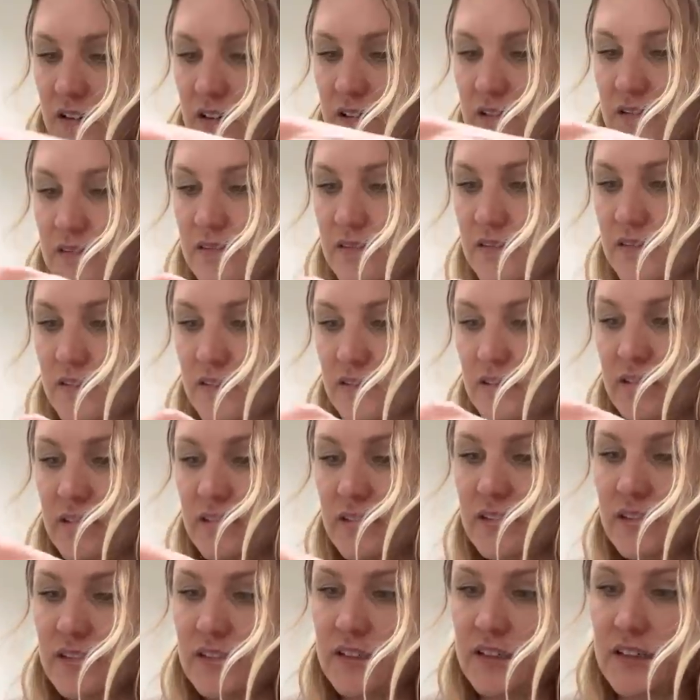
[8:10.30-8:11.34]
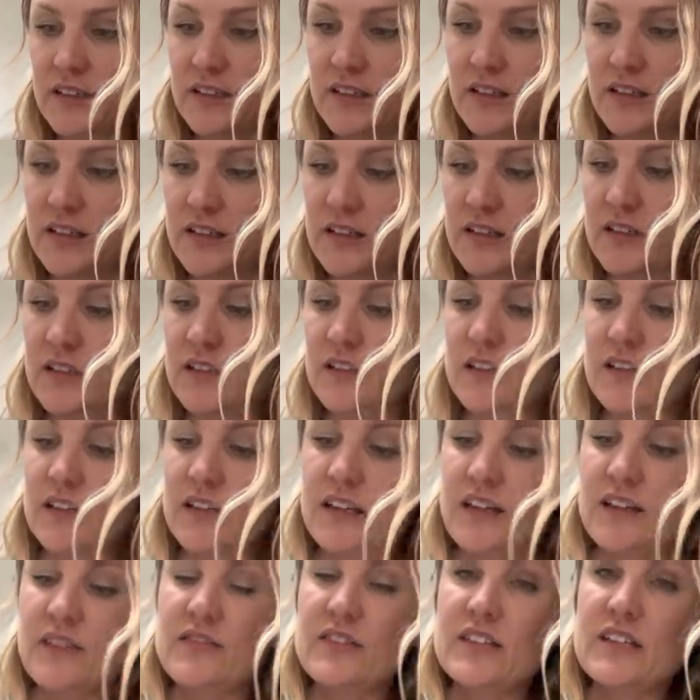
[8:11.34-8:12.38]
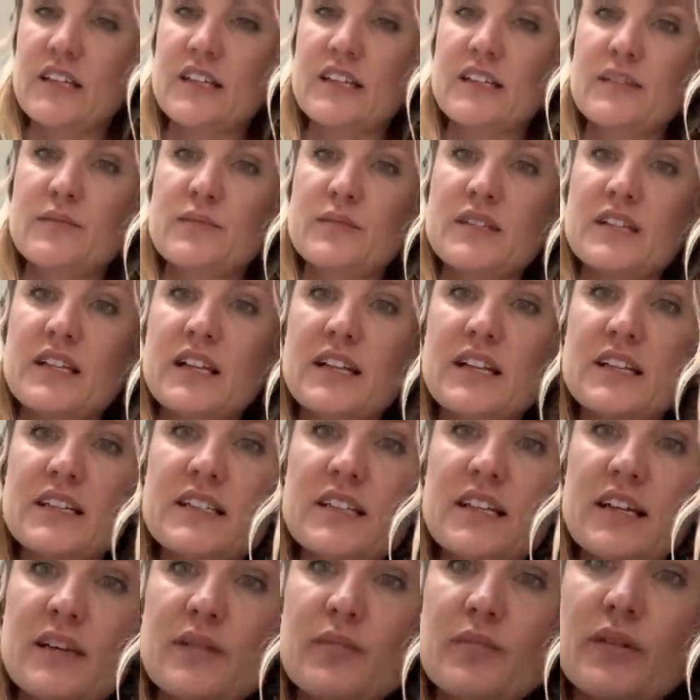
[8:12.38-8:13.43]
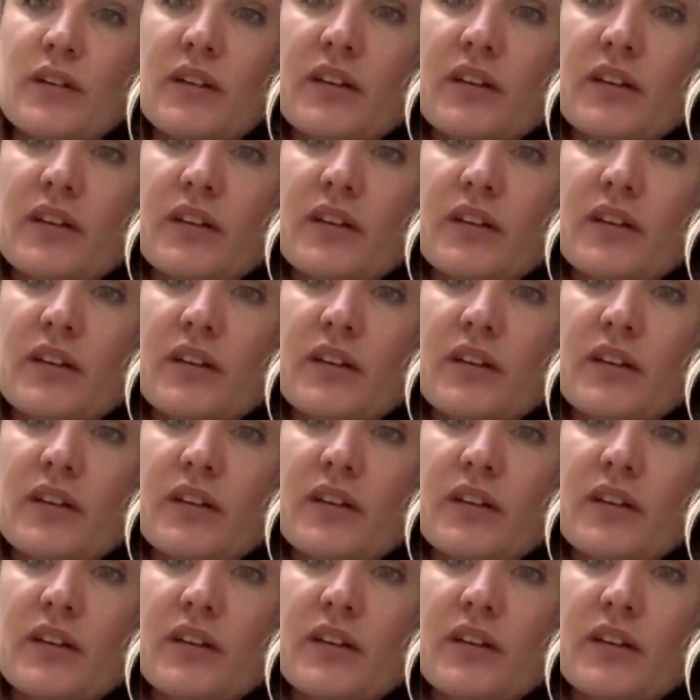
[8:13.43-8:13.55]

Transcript: Oh, I'm gonna have to get some Sellotape, but